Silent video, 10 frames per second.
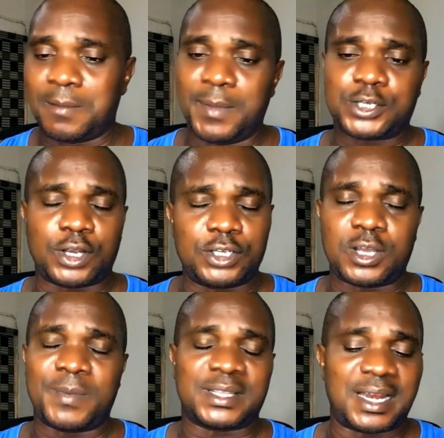make sure you
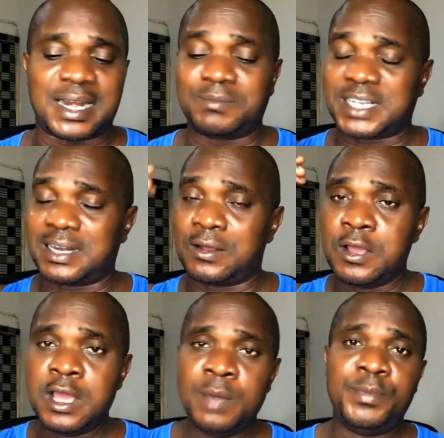join my Telegram channel
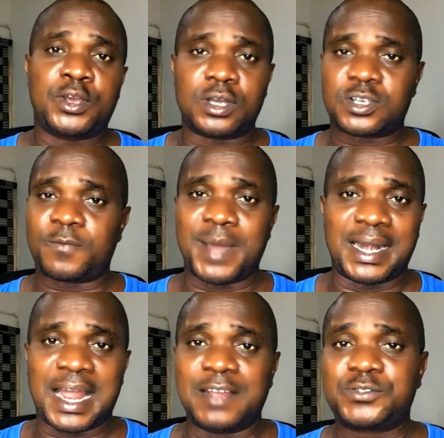because of my
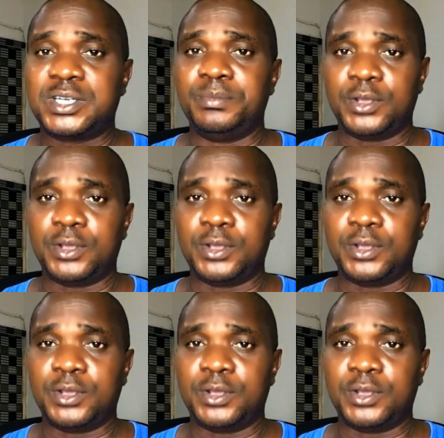live stream.